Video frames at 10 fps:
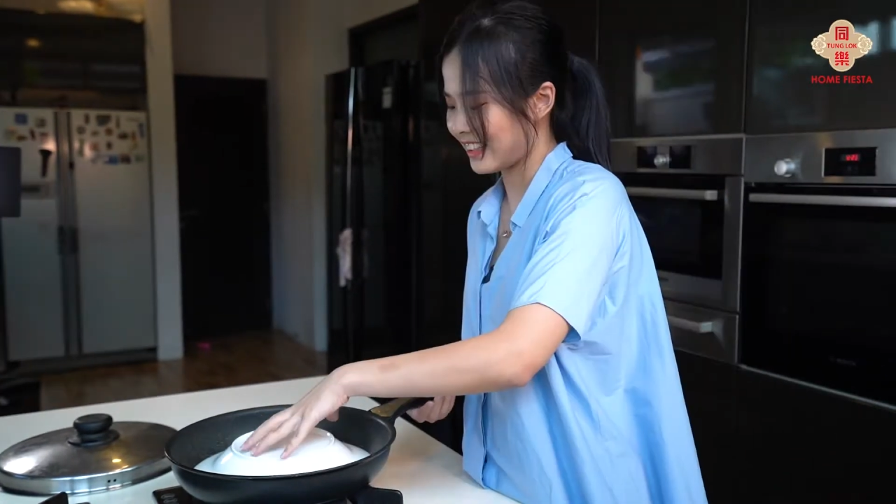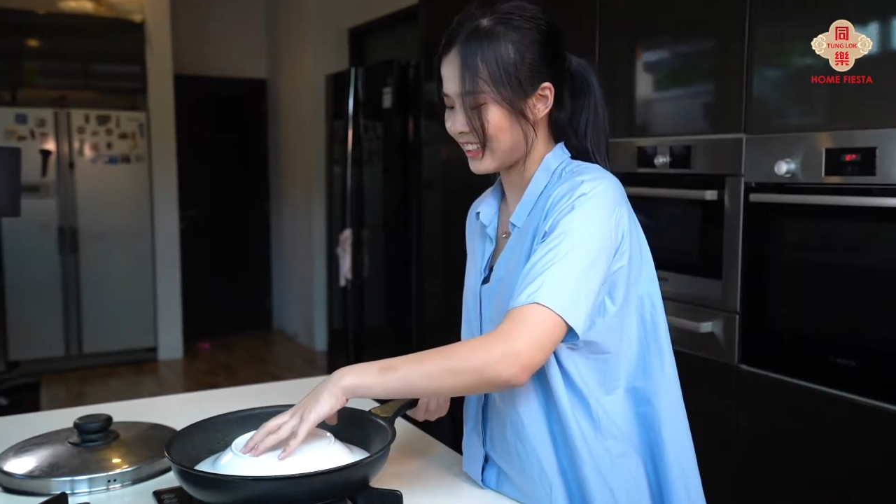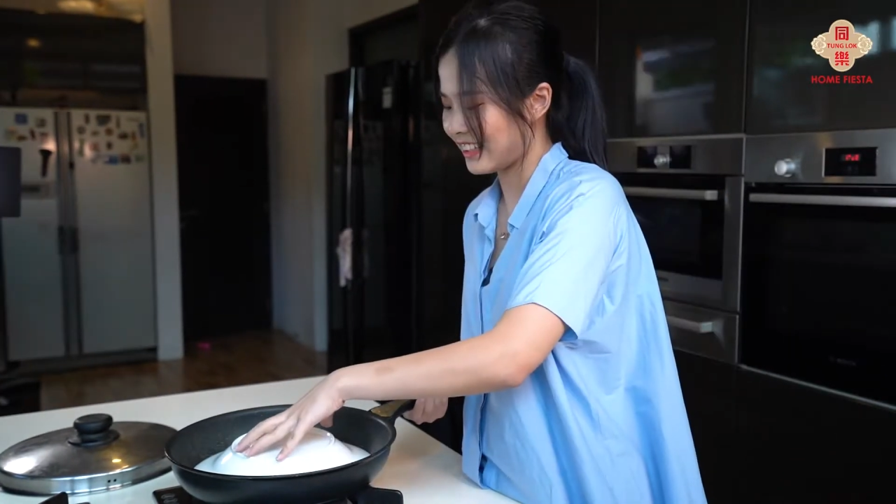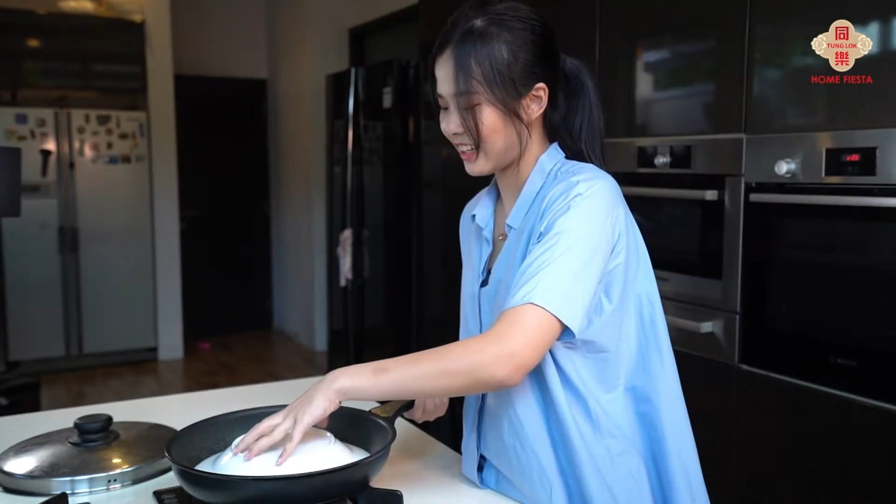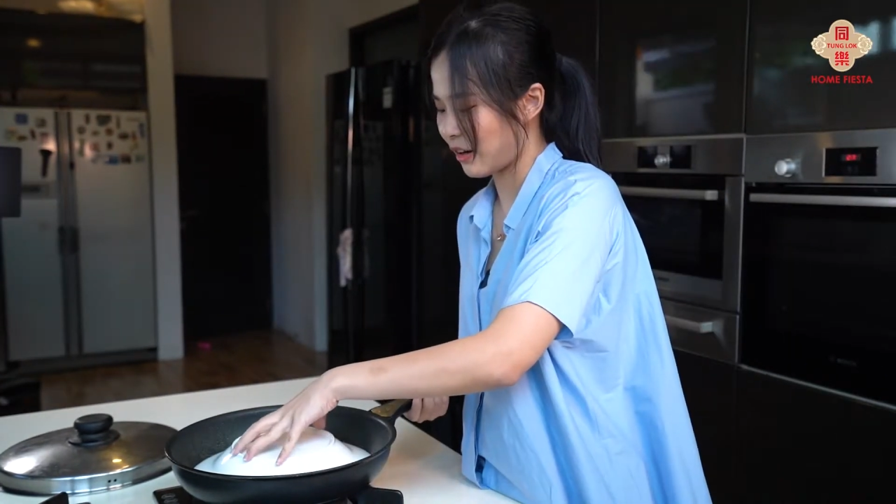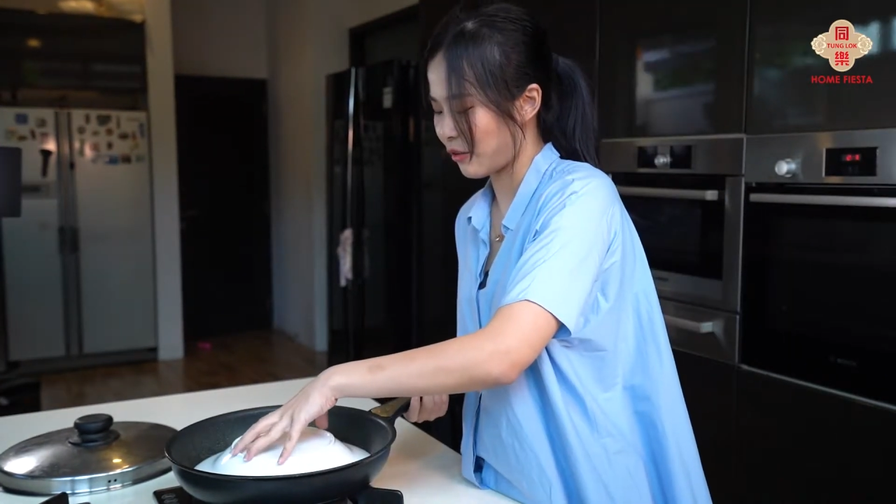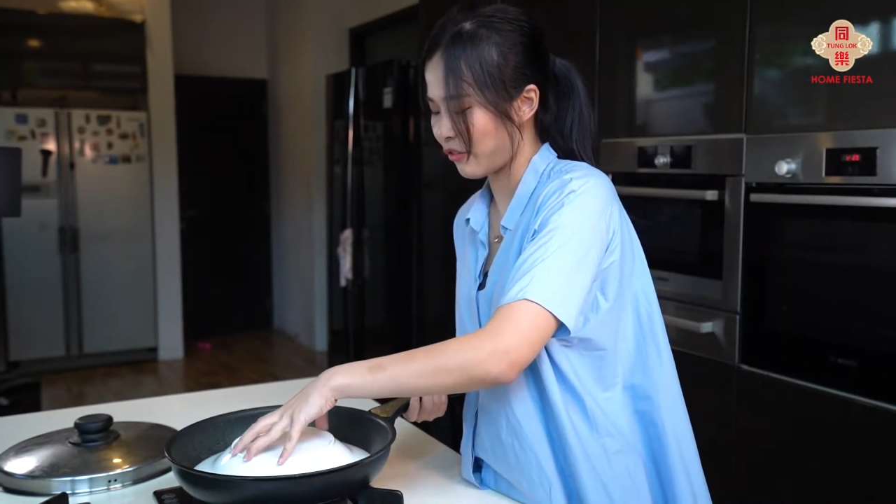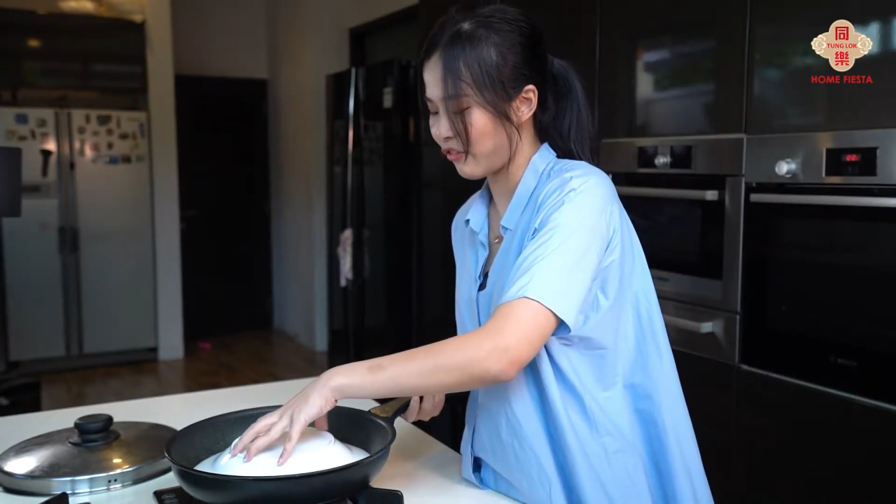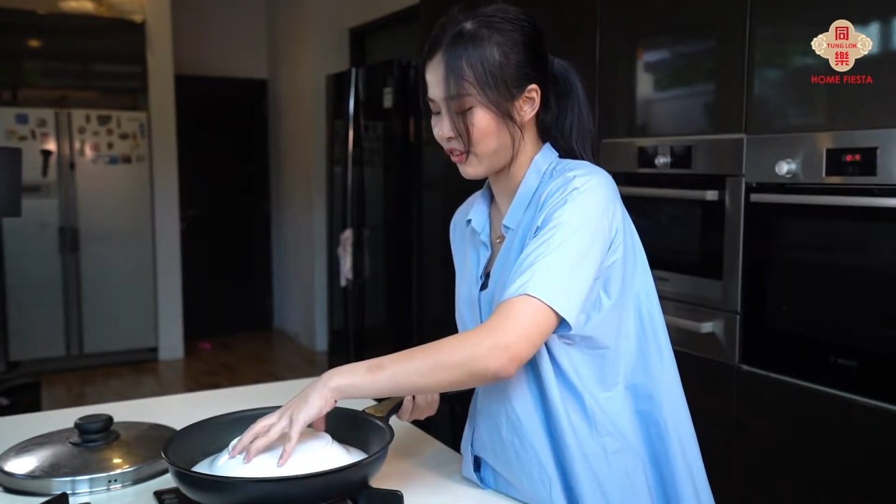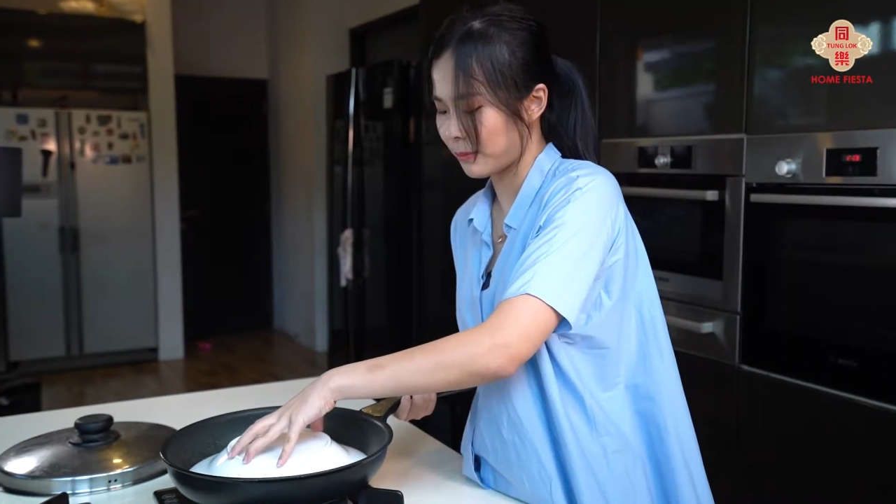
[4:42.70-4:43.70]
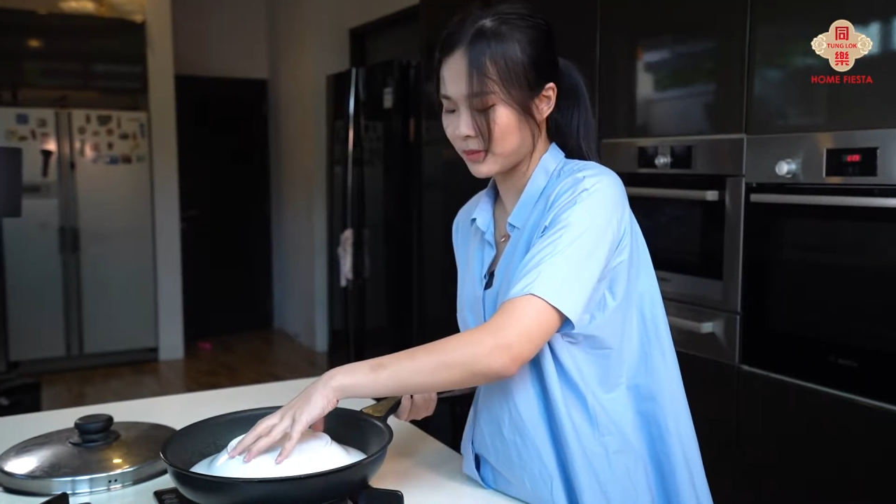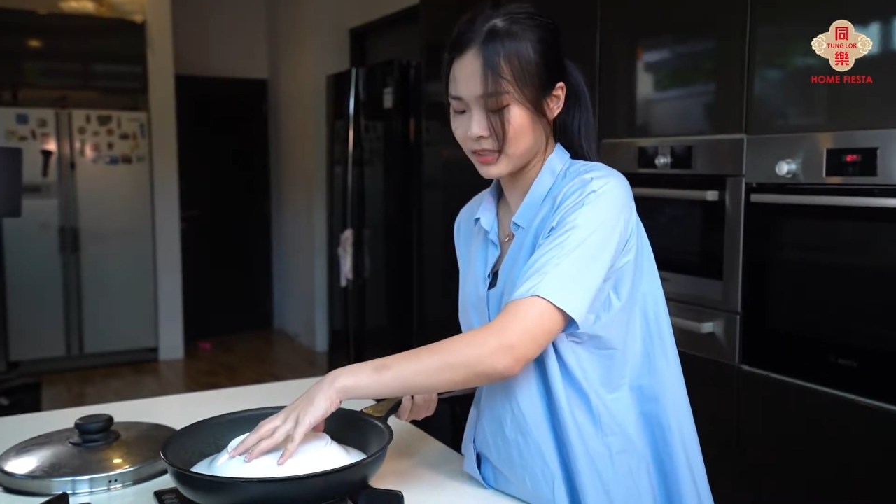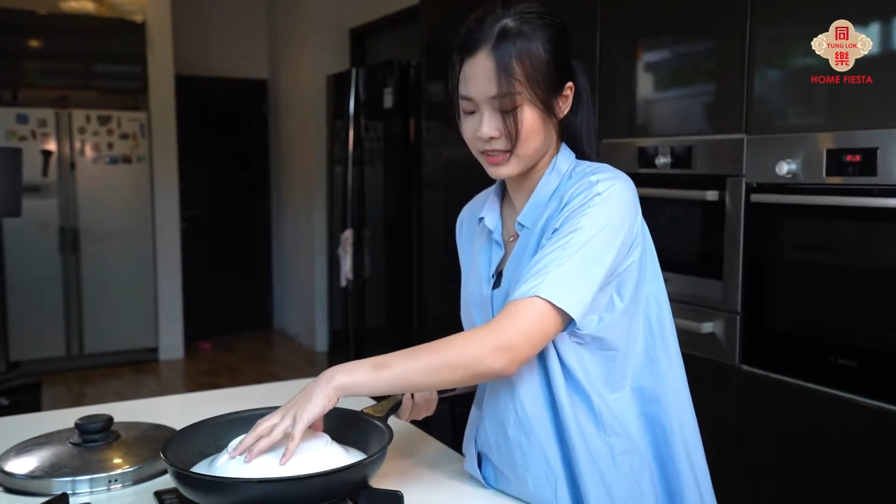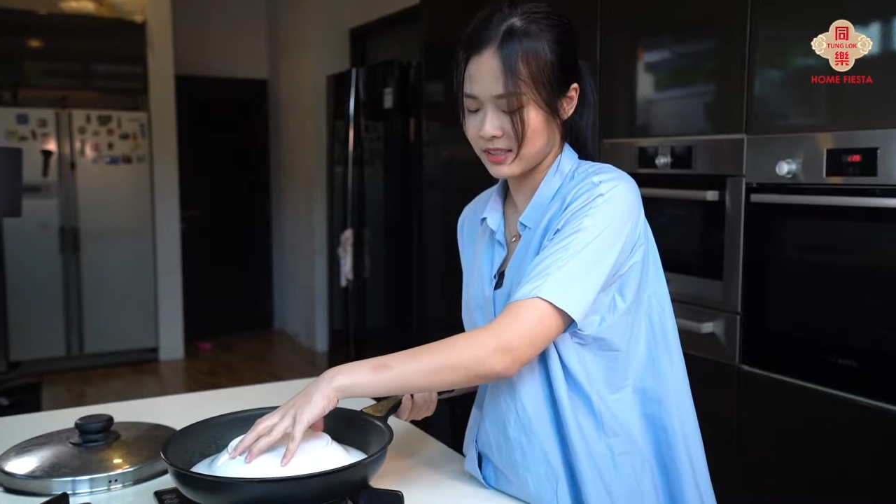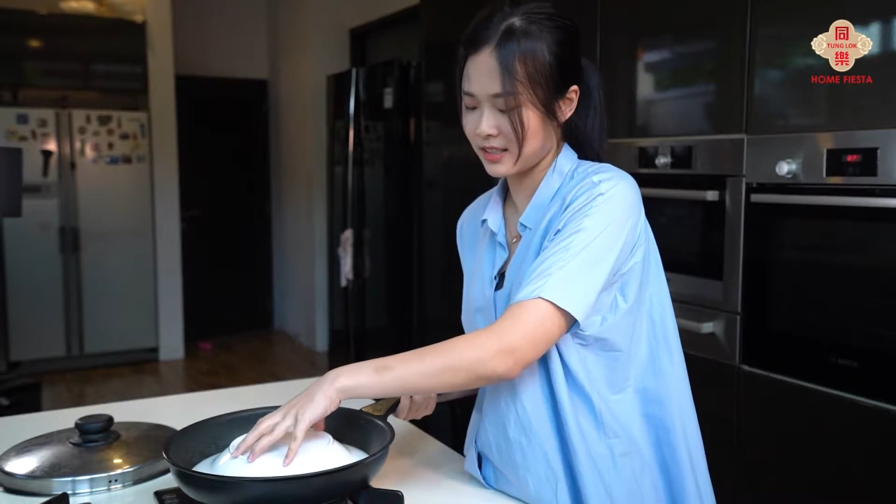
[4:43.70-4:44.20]
then I'll flip
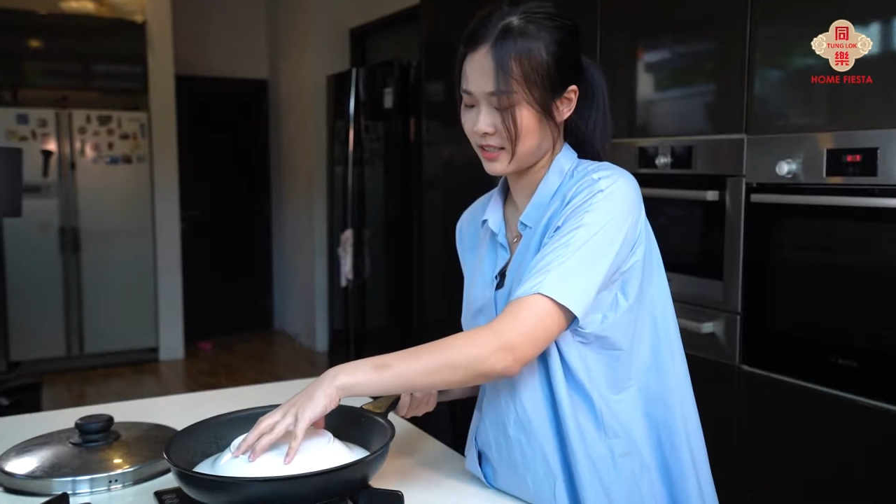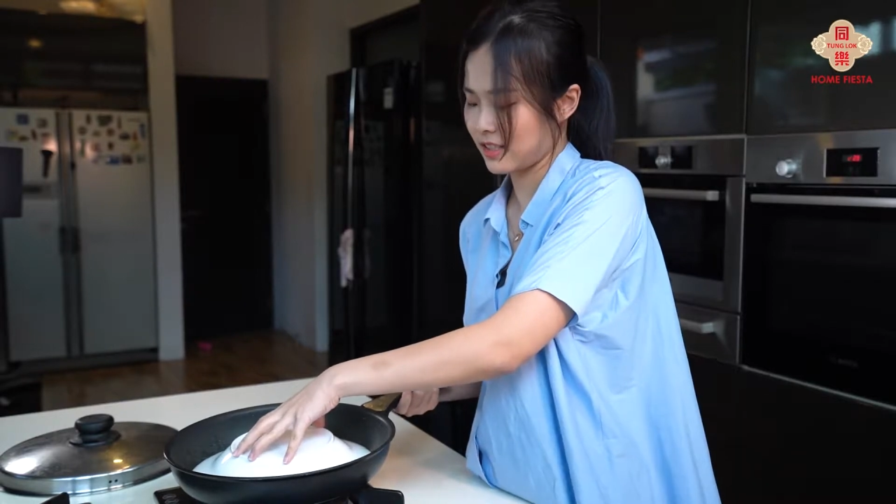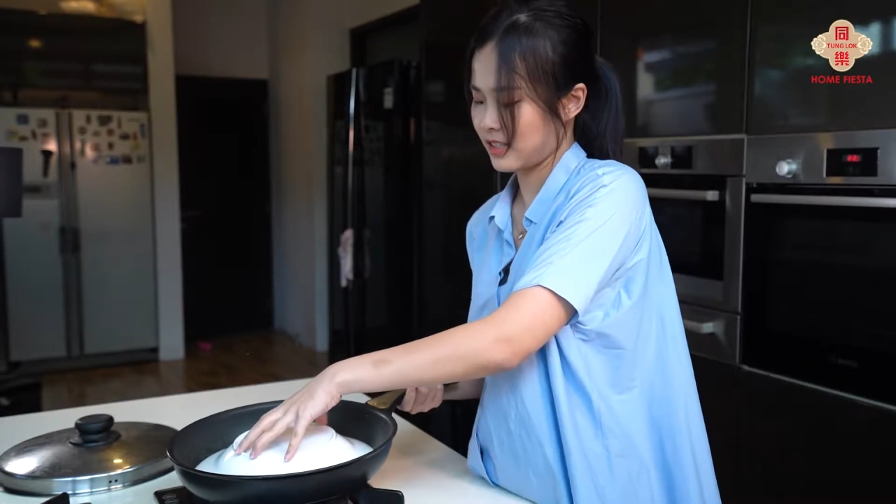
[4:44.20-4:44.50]
this